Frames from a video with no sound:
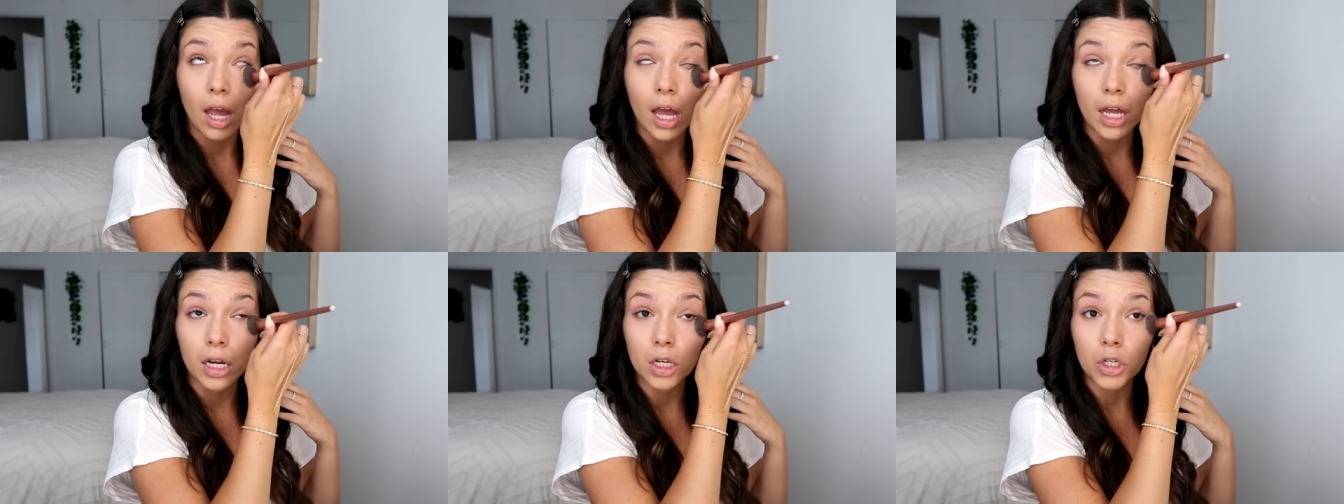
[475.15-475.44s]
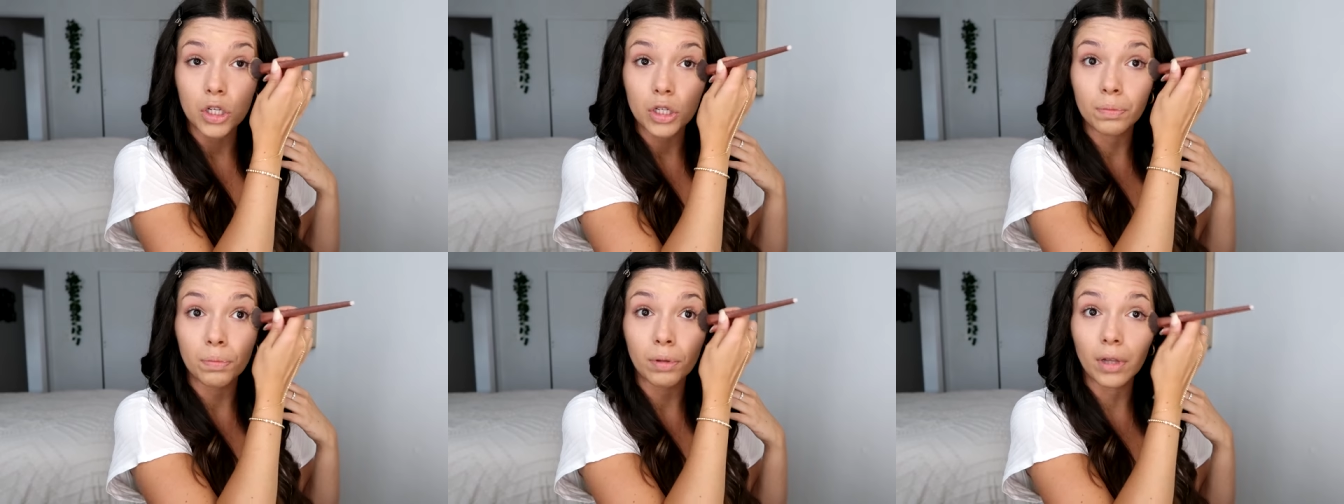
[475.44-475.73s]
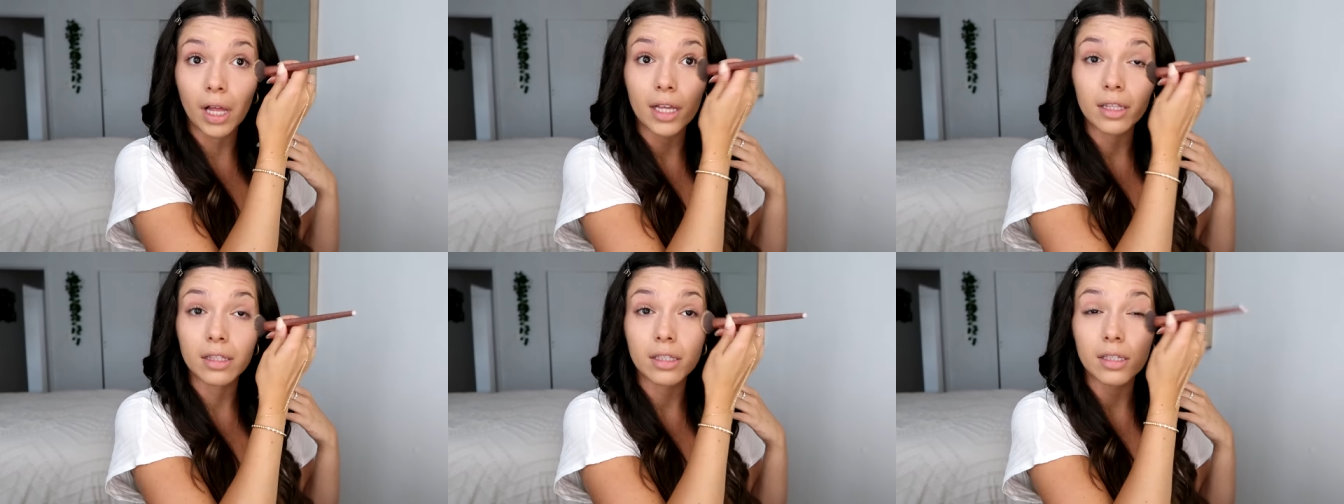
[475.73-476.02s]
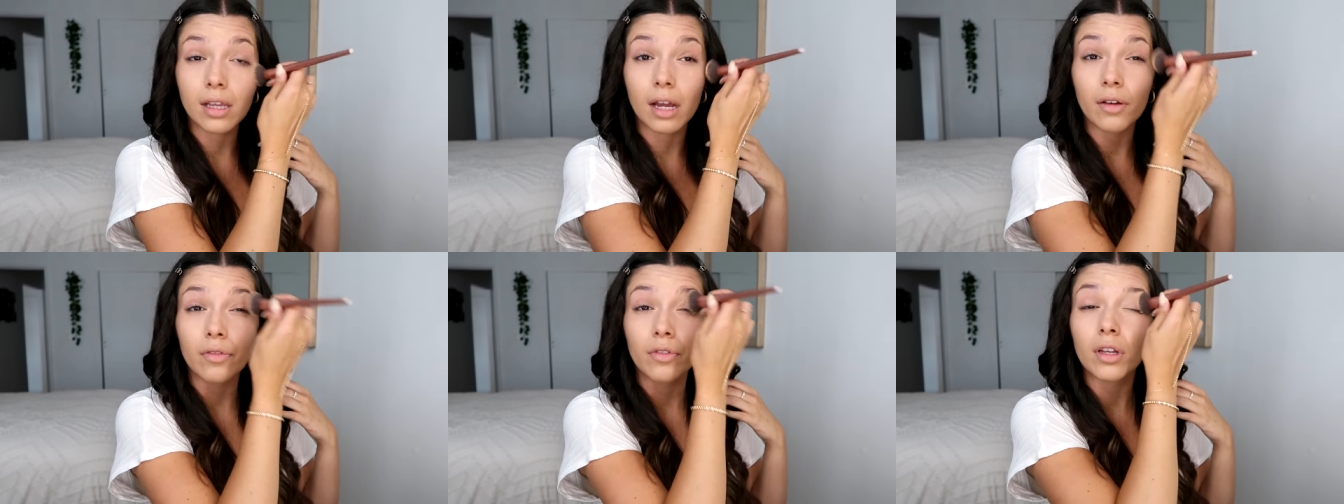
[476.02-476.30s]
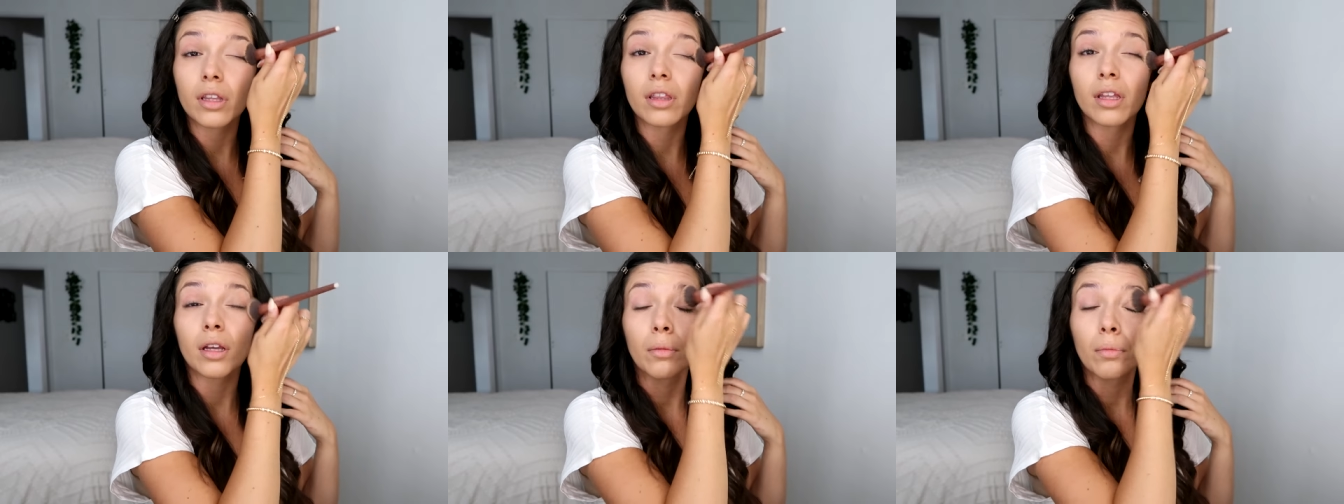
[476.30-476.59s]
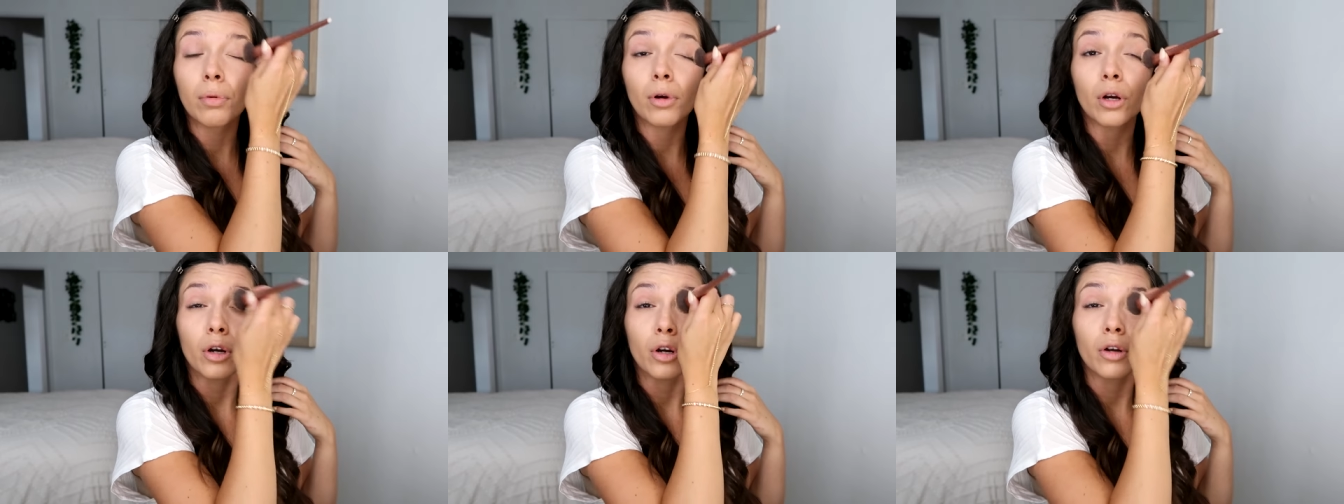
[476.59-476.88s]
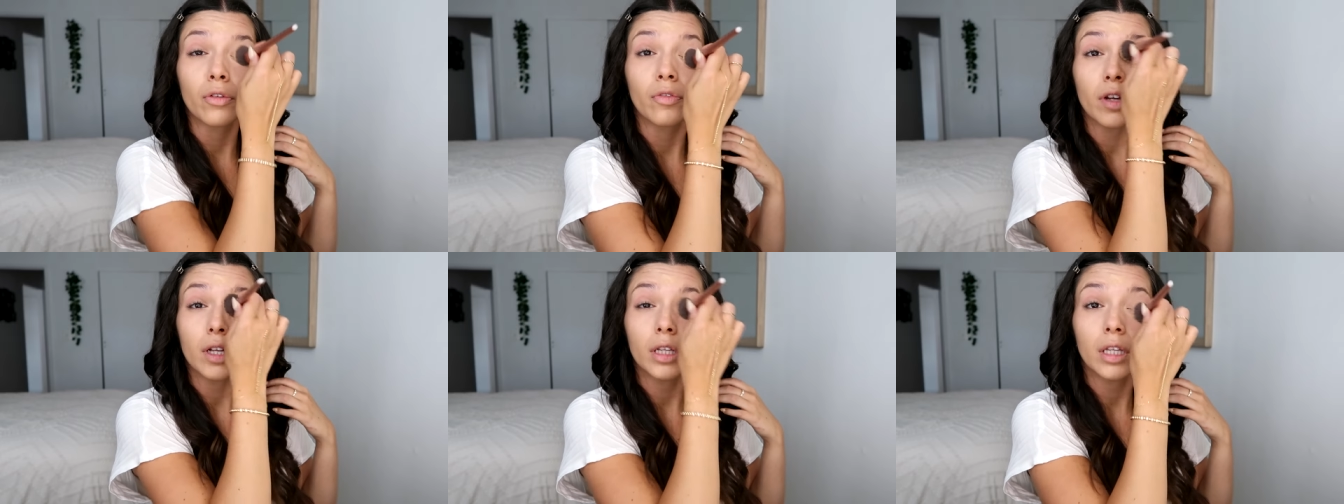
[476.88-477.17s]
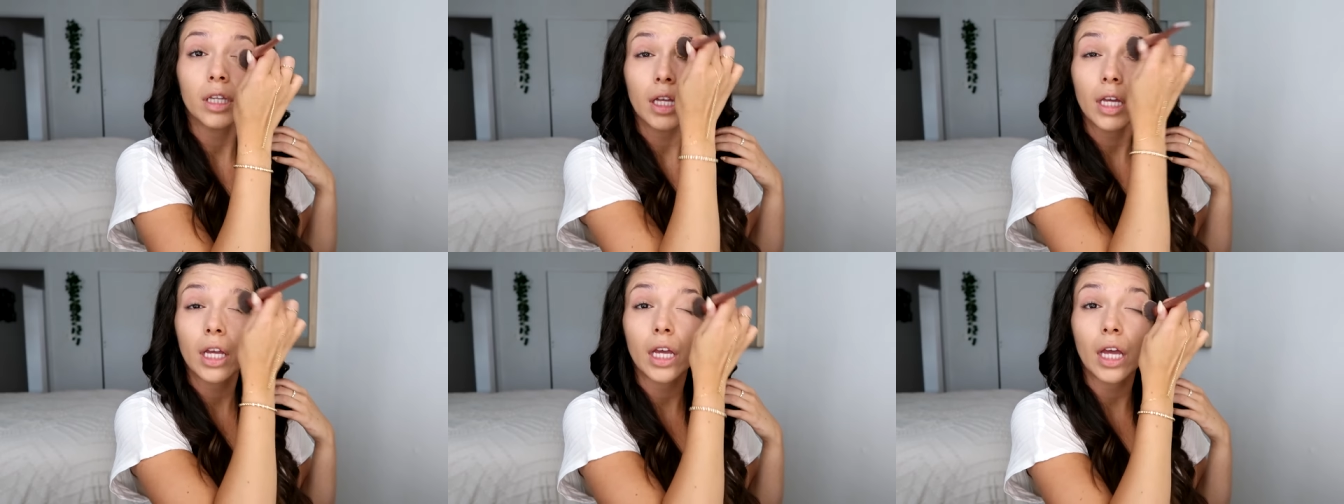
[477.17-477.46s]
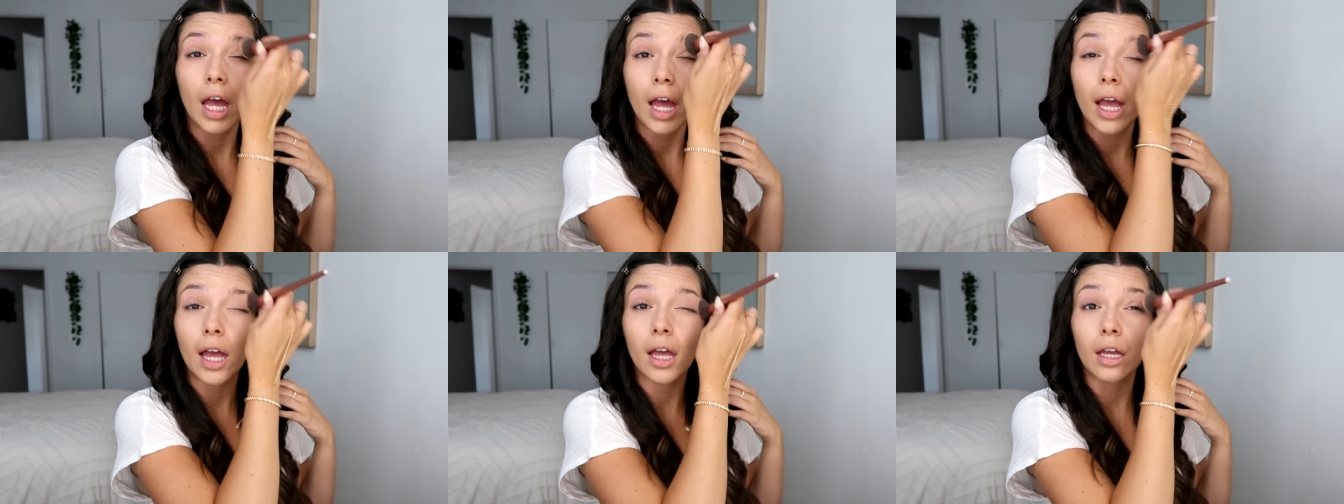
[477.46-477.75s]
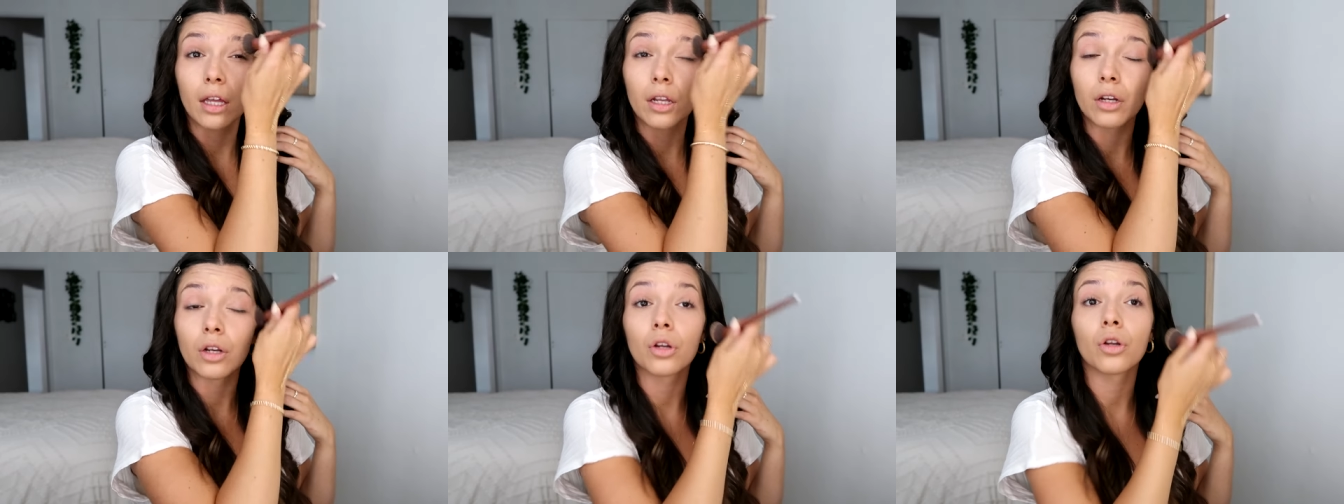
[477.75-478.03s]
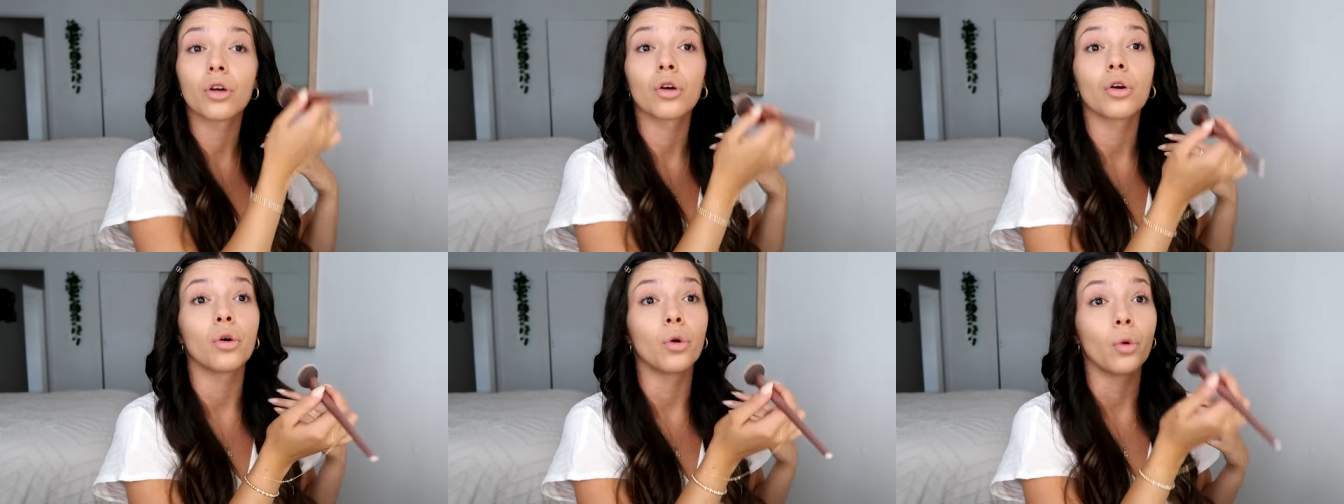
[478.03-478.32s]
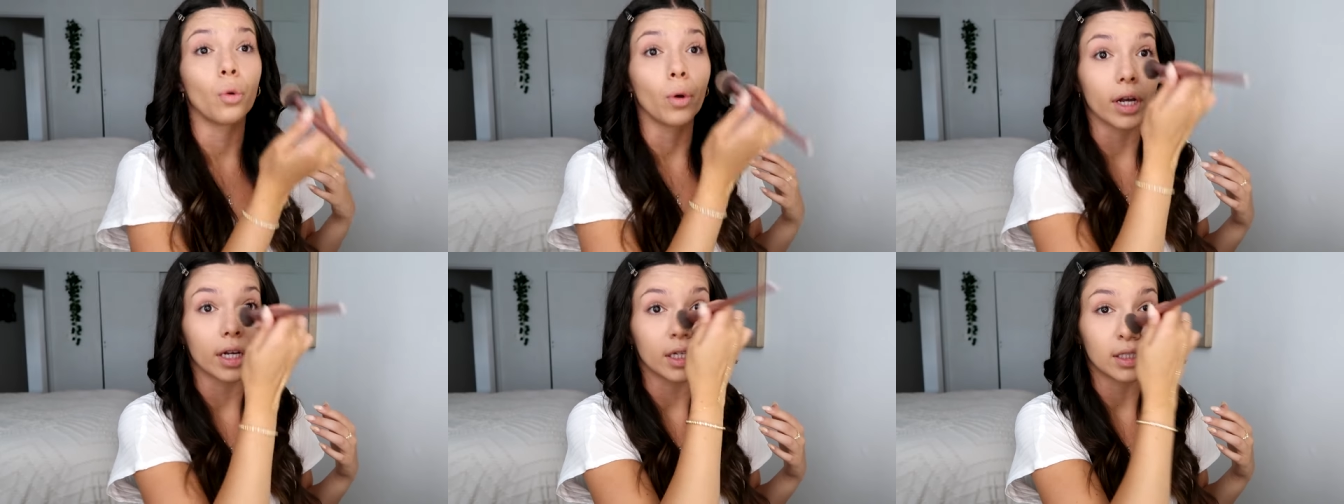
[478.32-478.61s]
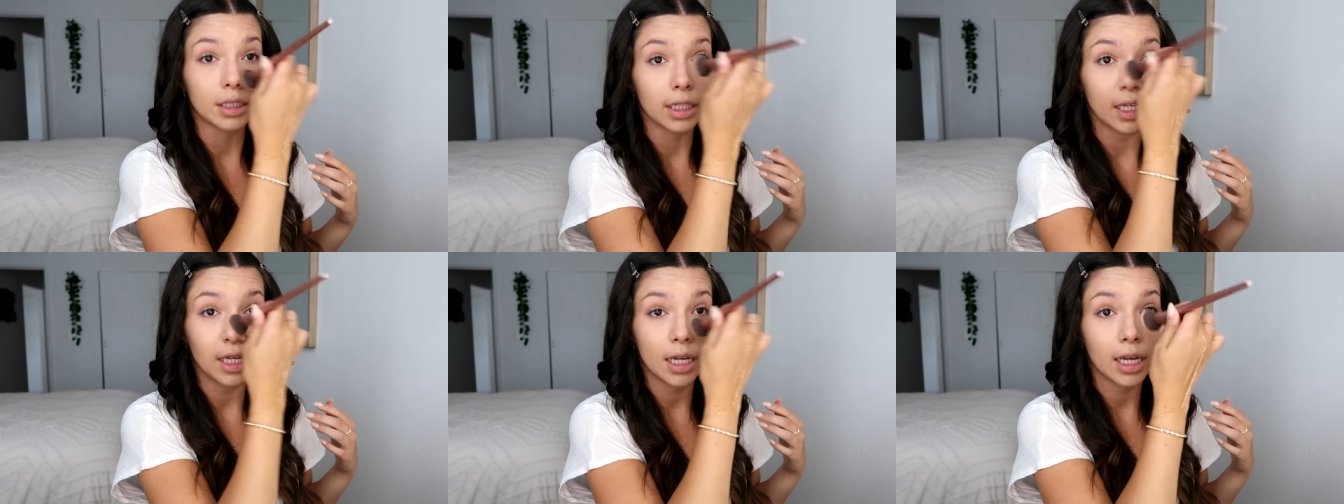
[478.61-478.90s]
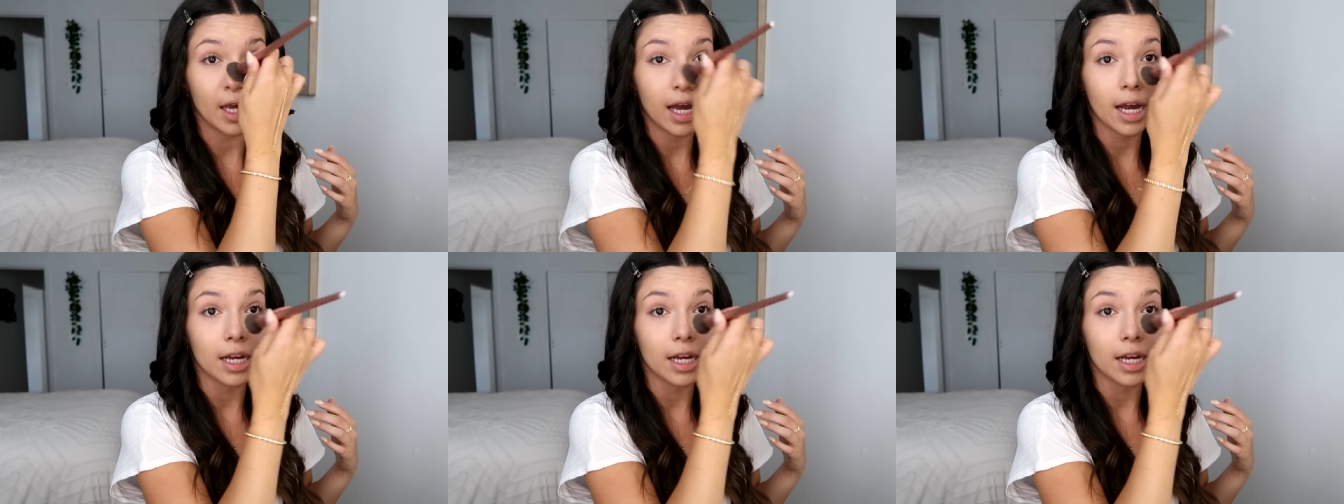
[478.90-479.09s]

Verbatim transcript: and it just blends everything perfectly and quickly.